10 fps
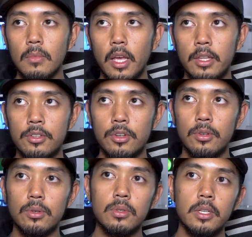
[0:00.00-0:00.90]
And
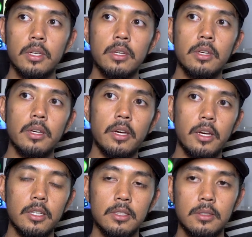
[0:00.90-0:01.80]
so
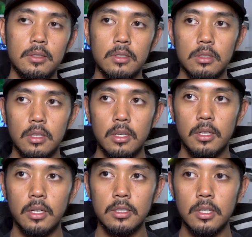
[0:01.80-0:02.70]
as
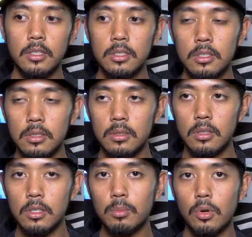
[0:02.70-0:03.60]
I started to
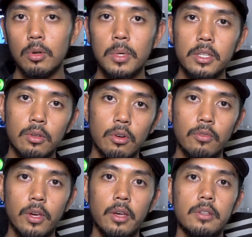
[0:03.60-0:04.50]
learn more about the
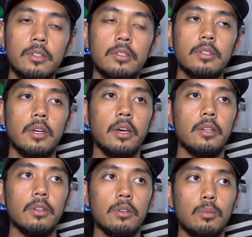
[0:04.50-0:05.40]
Corvettes
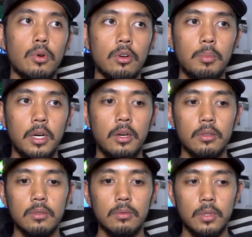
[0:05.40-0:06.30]
and learn more
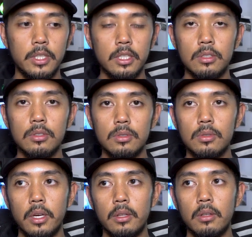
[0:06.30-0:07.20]
about what they do
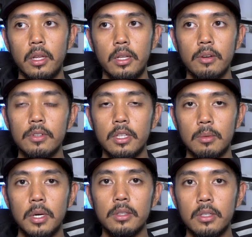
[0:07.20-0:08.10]
and everything
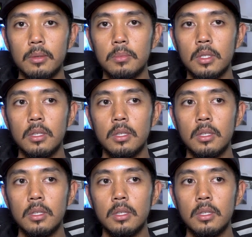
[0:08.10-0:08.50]
about them,